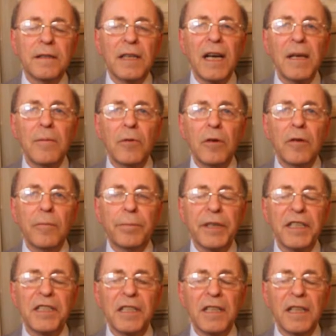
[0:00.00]
time of
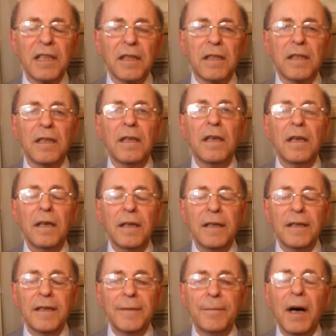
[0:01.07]
President
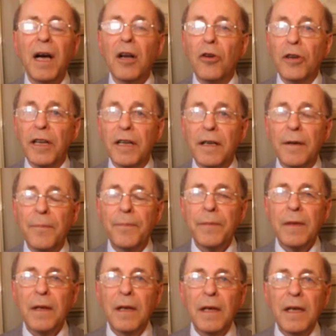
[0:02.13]
Halonen,
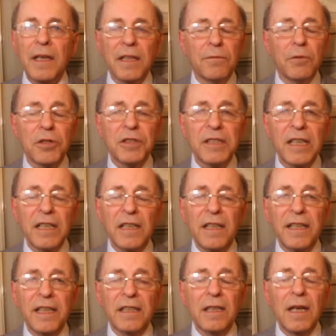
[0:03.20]
it was said
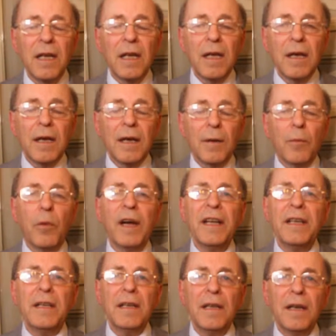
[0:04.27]
that
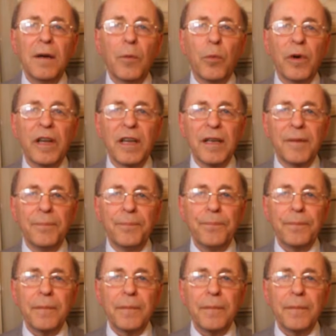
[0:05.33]
when we